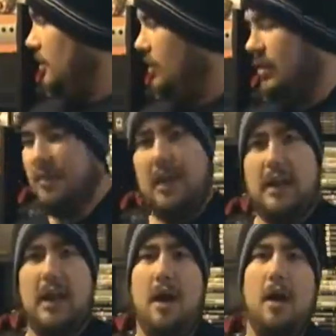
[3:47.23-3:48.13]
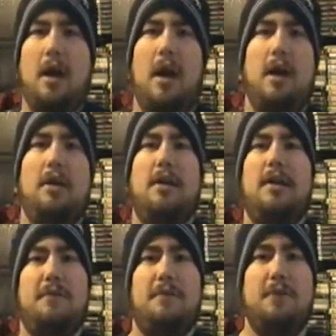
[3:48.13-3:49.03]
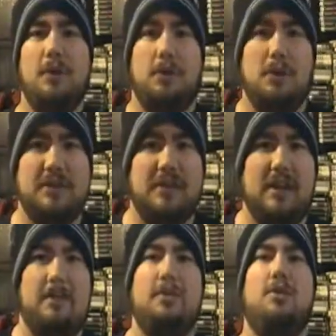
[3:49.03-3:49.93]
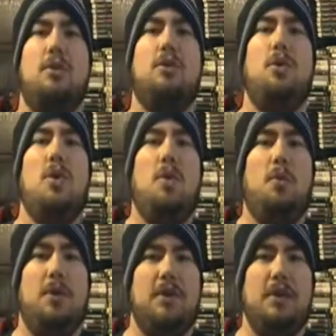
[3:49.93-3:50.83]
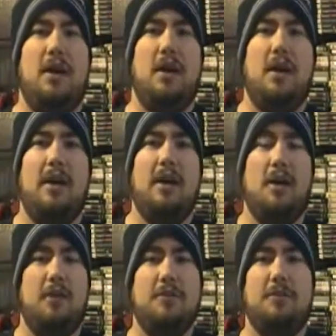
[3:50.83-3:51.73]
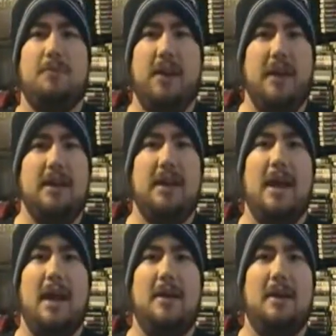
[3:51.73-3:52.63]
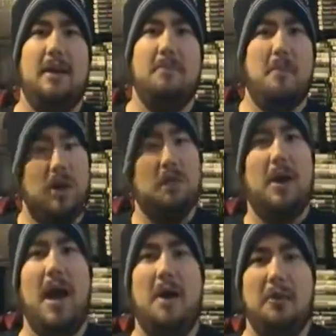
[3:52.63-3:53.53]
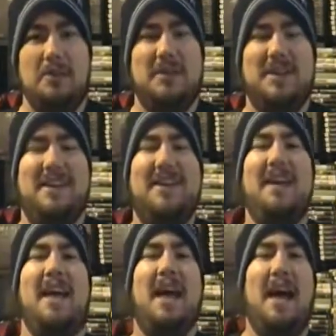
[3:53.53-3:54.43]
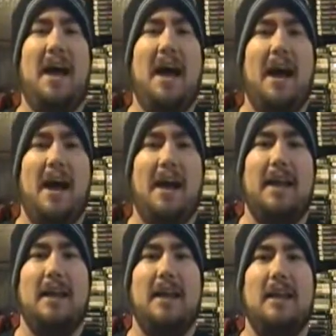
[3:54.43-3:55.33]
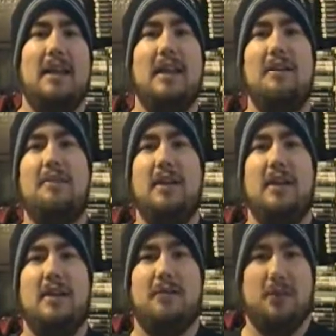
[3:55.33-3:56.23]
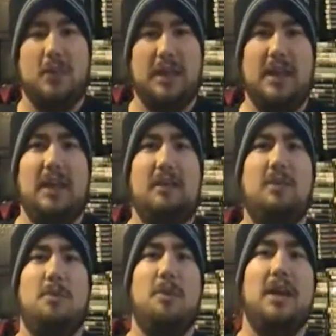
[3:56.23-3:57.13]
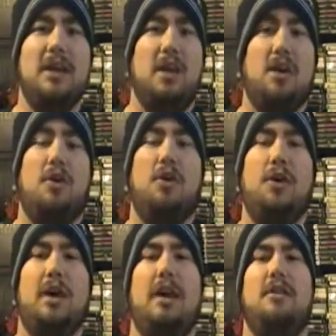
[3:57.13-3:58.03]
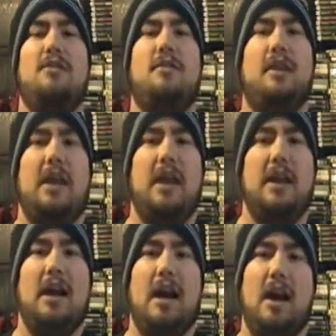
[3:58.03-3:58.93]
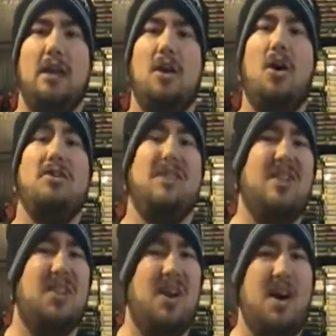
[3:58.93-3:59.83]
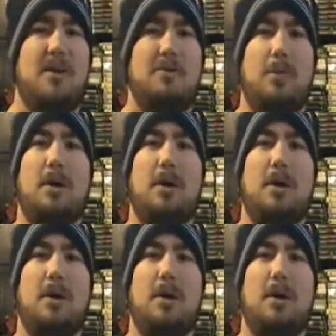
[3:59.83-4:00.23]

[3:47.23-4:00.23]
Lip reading: so I decided I'd fill the rest of the episode with an awesome find at my own house. I live in the Florida Keys, and we get a lot of hurricanes, and I lost a lot of